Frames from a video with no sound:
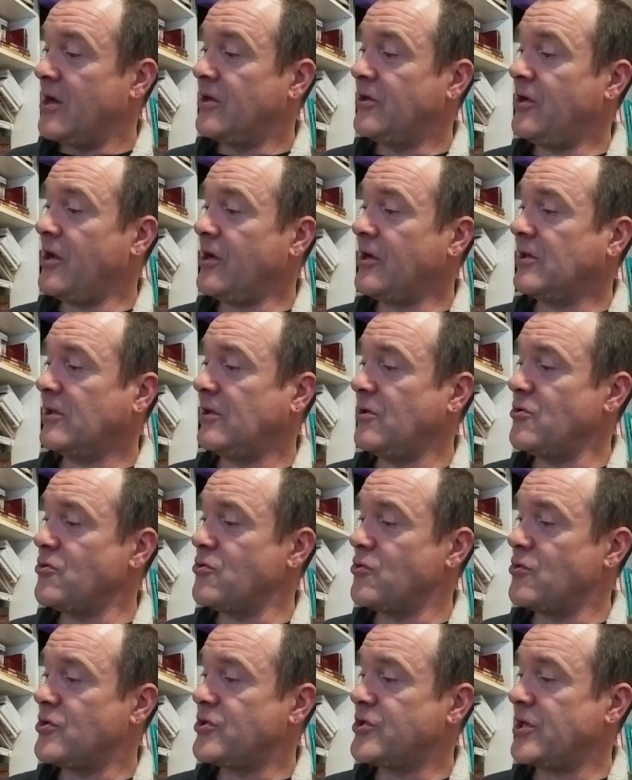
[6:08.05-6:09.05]
Not a
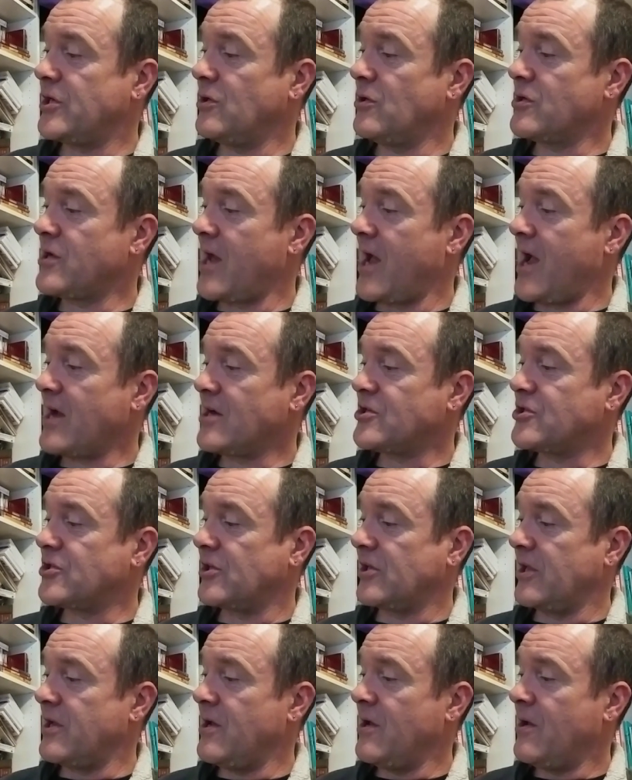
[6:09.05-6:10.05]
clue. She looked
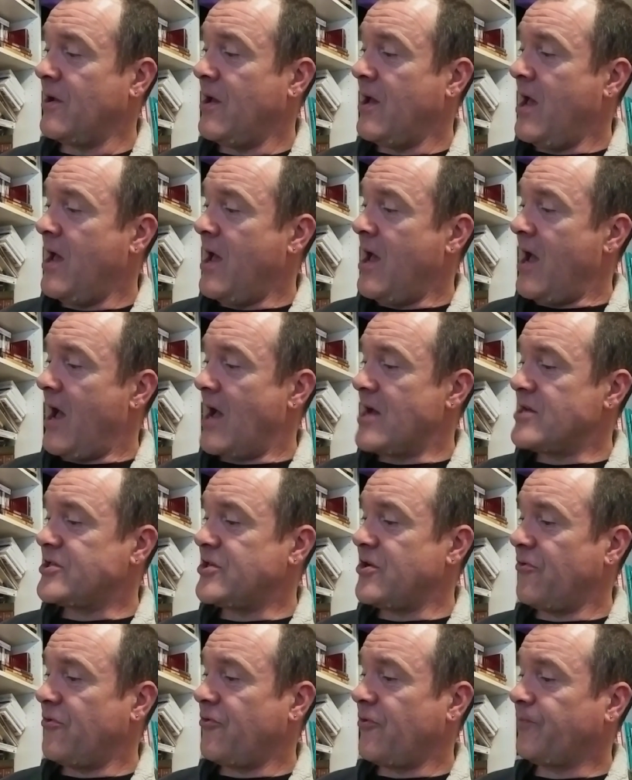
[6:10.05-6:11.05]
actually as
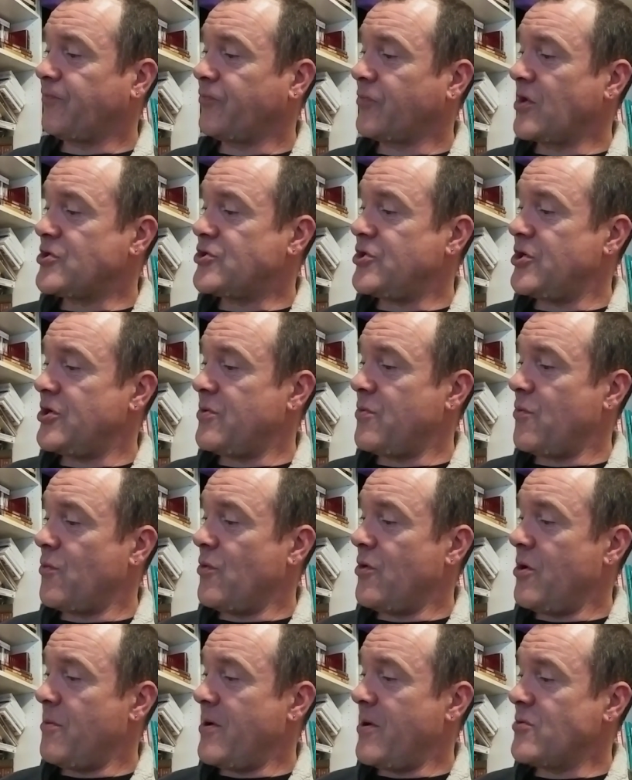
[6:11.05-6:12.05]
if she
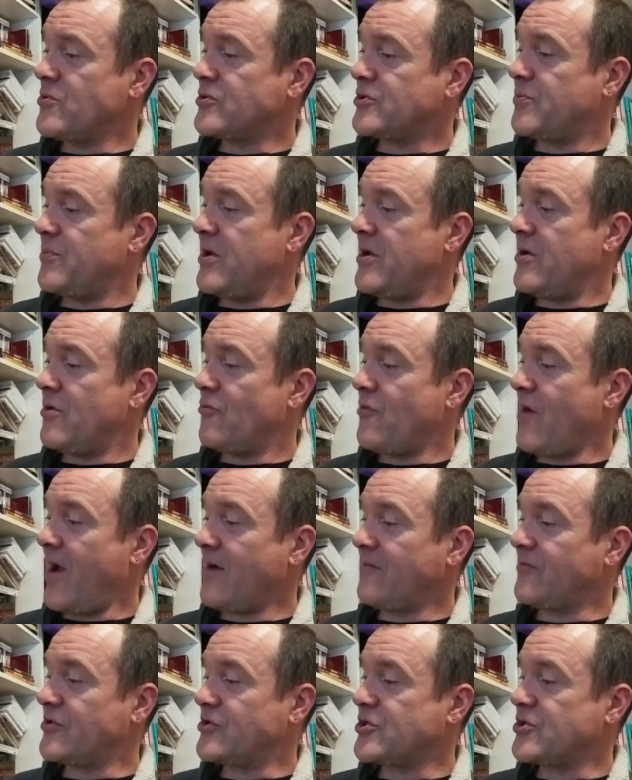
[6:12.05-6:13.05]
were about to be
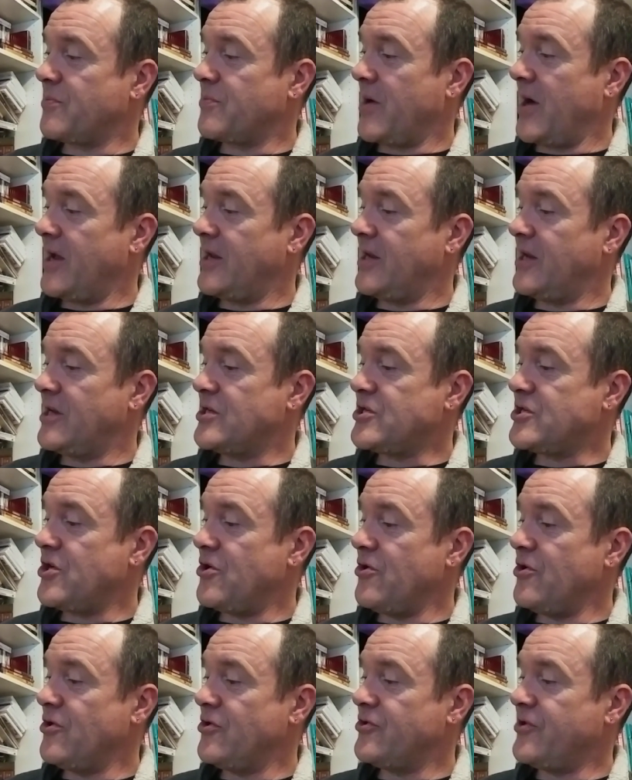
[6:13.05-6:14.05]
ravished by an
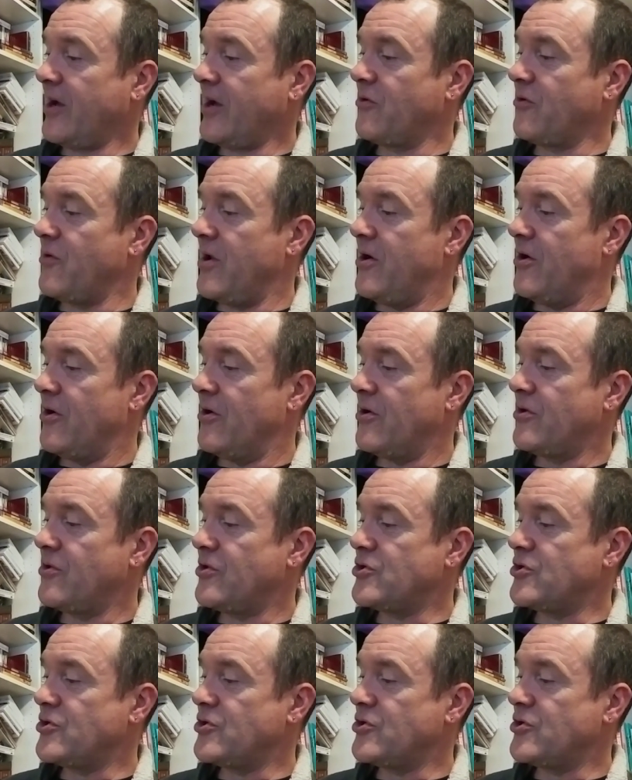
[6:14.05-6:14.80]
interior decorator.